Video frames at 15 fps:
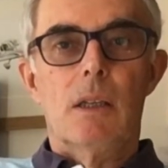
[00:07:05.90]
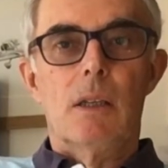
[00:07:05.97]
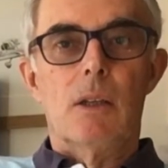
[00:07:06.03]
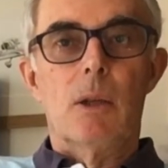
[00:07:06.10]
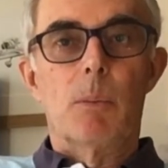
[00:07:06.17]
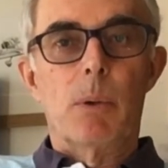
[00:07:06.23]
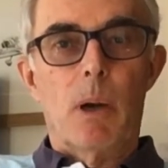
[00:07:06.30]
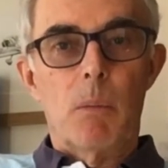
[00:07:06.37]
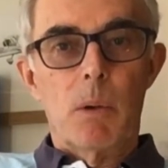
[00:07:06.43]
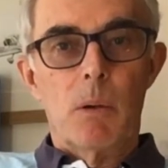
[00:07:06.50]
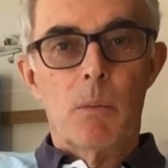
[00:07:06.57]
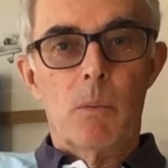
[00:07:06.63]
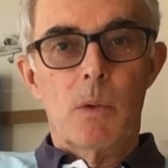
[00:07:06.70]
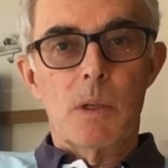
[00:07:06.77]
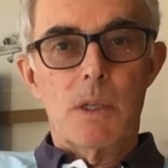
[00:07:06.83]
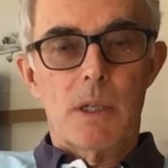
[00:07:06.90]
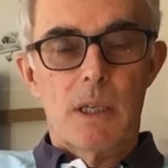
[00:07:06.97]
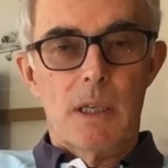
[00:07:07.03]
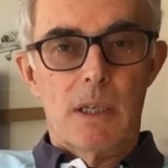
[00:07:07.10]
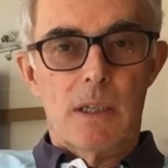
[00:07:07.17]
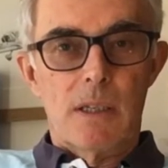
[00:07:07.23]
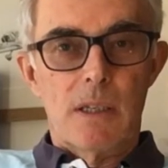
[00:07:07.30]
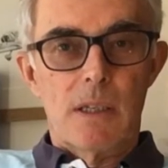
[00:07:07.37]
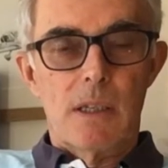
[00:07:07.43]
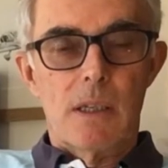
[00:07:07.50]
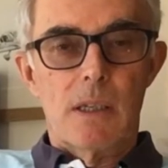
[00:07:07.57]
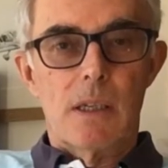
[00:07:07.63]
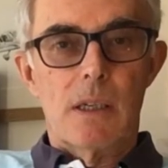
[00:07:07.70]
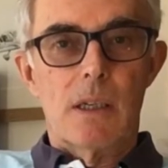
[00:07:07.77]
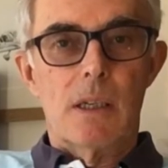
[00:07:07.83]
The problem was that
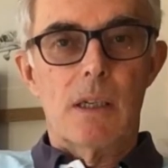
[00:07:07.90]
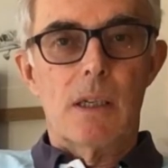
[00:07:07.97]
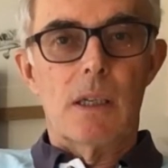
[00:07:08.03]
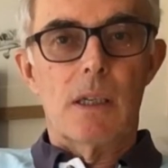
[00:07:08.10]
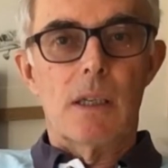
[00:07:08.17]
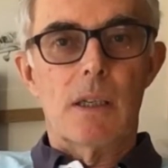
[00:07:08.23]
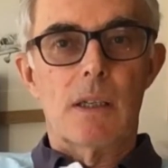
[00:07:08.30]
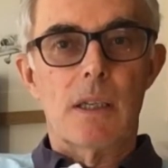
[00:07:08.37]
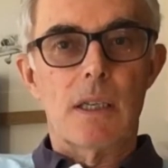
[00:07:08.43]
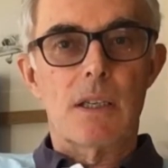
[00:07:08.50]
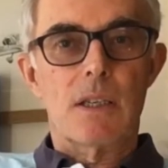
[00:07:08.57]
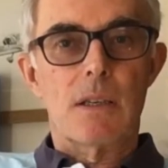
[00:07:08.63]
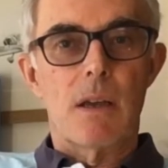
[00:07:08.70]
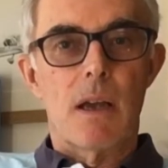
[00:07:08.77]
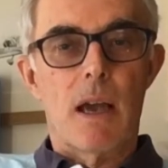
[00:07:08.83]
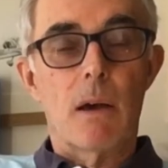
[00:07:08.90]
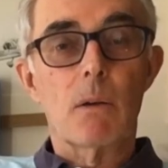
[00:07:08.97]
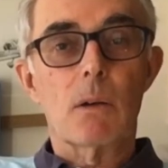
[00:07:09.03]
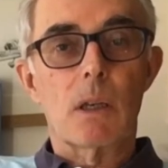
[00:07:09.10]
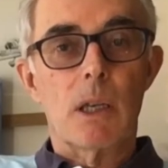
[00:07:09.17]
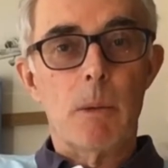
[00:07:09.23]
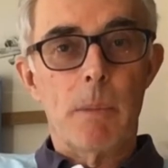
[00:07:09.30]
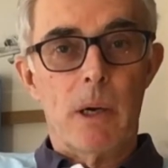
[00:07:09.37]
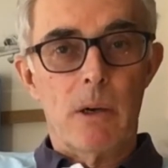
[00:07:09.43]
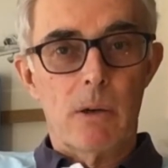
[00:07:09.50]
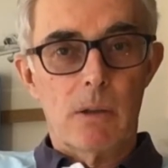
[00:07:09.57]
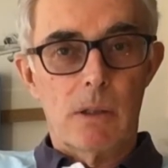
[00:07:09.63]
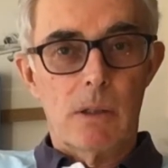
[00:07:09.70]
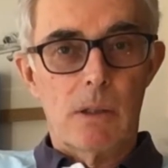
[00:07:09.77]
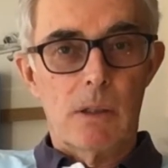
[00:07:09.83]
this elderly
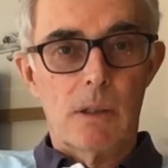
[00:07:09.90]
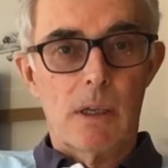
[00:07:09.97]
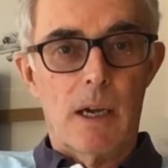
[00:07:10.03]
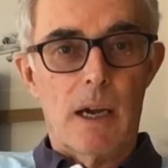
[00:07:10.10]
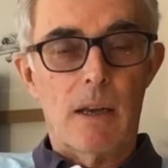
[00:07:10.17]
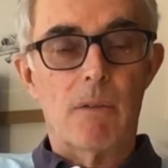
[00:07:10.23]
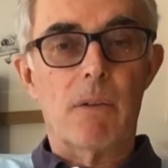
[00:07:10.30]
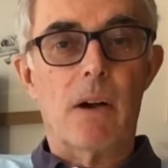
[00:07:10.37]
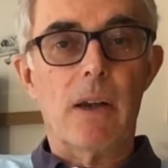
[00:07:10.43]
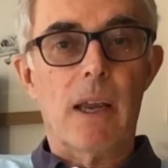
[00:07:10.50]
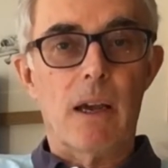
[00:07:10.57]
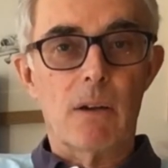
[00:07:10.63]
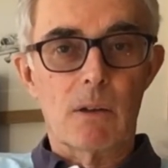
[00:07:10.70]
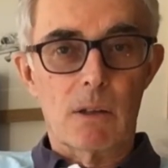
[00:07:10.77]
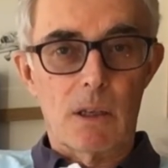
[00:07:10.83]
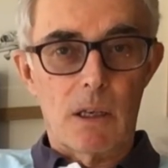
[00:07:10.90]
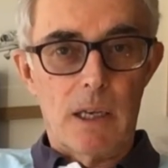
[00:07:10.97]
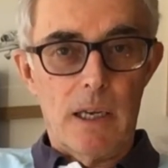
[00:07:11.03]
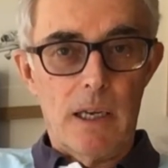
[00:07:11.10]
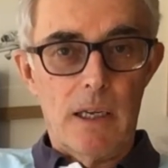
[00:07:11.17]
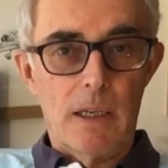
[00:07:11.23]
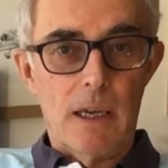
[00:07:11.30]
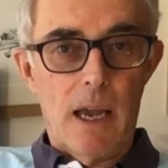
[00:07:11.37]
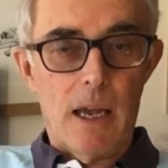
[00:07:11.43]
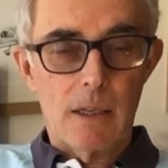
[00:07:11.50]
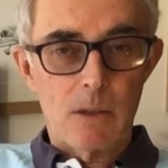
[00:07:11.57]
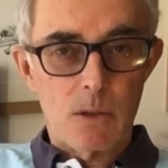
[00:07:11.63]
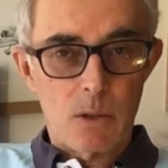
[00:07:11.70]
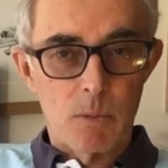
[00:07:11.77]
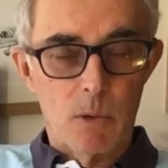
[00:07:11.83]
boat had a very elderly and
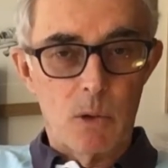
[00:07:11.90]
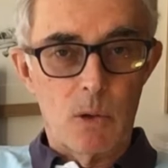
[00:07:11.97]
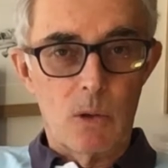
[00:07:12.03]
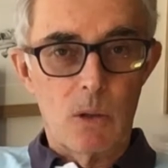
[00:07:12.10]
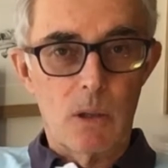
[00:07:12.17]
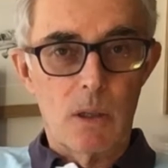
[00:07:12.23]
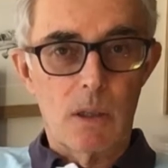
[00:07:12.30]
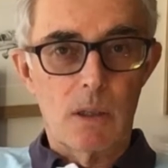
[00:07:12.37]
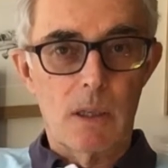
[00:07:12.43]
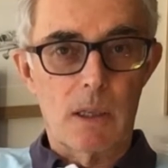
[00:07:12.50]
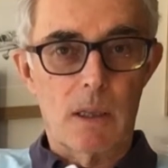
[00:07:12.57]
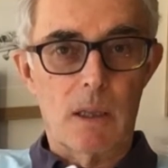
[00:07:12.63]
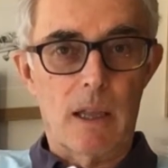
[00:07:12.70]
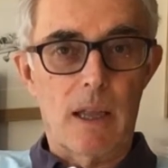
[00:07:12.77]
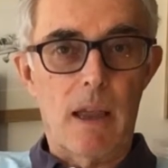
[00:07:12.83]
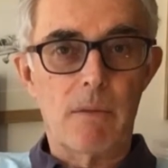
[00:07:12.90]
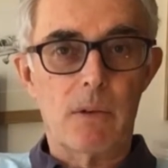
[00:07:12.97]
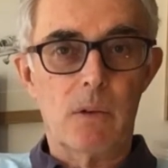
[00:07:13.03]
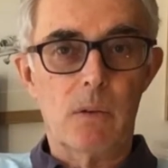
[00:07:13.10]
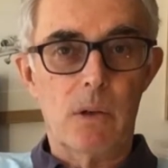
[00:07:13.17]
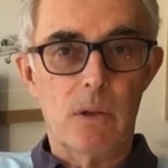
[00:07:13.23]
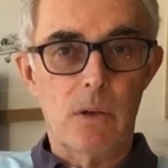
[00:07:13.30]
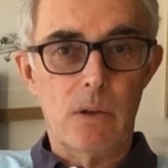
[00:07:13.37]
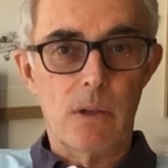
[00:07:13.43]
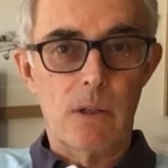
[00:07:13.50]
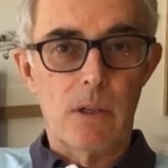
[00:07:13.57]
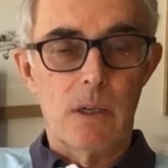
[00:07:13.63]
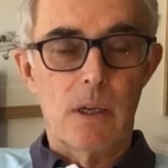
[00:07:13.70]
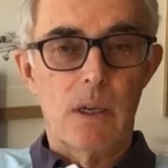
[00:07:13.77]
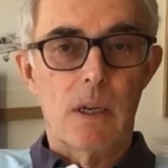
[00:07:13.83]
small little Evinrude
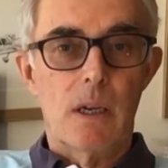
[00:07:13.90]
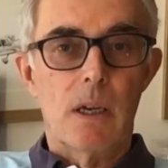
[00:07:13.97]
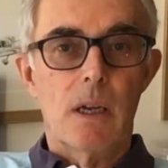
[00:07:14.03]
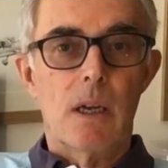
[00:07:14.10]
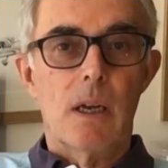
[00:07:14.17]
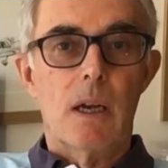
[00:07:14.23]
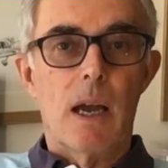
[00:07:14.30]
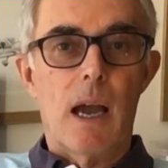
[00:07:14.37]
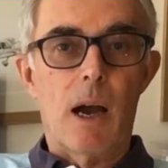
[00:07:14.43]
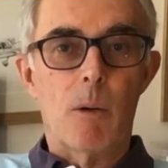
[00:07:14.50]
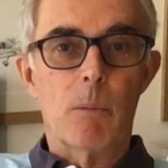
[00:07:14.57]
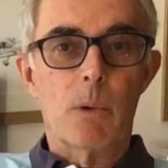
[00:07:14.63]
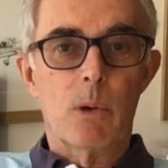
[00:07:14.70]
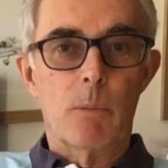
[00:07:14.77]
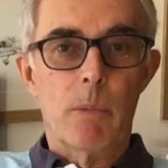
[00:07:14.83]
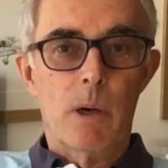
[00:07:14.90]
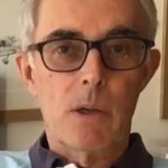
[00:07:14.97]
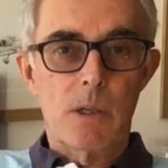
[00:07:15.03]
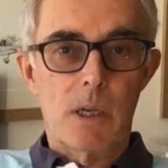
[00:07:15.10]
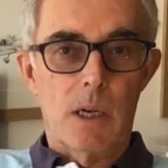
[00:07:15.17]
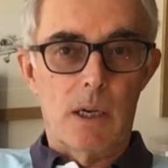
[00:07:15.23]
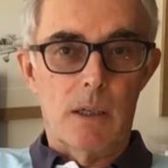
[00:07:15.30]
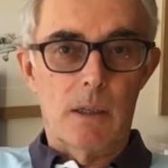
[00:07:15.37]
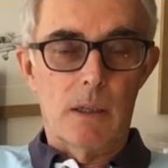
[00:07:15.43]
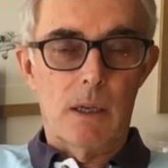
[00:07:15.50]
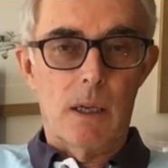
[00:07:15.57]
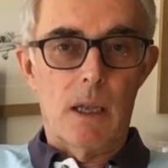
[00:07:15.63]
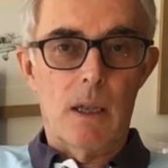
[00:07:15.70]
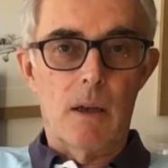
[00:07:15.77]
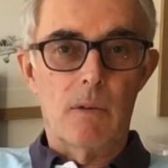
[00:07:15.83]
outboard motor
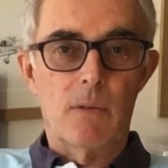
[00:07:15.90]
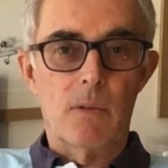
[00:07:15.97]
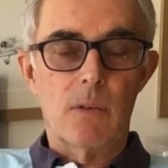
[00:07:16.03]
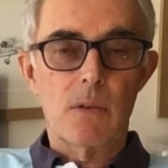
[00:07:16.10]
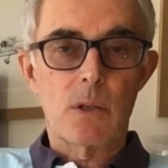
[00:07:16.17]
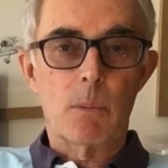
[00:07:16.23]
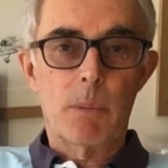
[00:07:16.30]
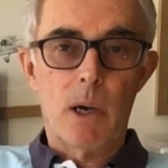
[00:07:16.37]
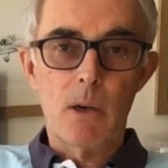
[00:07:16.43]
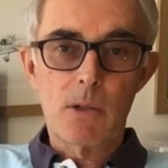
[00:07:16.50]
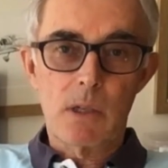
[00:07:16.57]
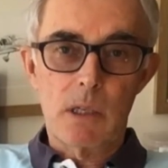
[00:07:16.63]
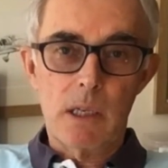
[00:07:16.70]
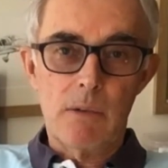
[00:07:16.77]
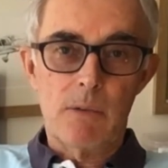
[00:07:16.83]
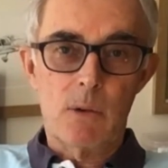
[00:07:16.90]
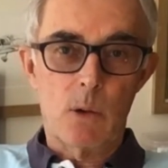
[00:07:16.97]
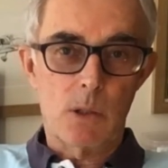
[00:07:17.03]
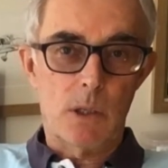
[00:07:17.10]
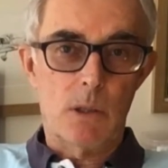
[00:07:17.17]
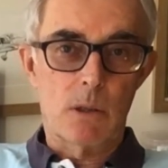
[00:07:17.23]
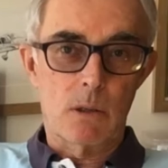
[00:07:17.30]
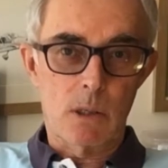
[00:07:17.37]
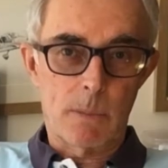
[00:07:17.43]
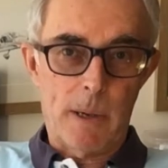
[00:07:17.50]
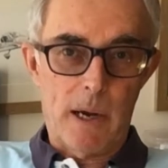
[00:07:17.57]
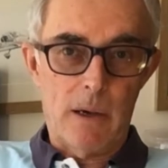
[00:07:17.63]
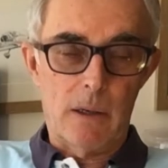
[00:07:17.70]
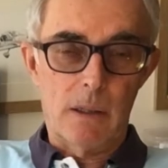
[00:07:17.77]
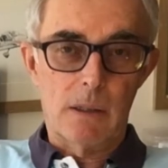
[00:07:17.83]
of supposedly 40
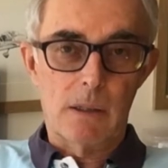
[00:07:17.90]
horsepower.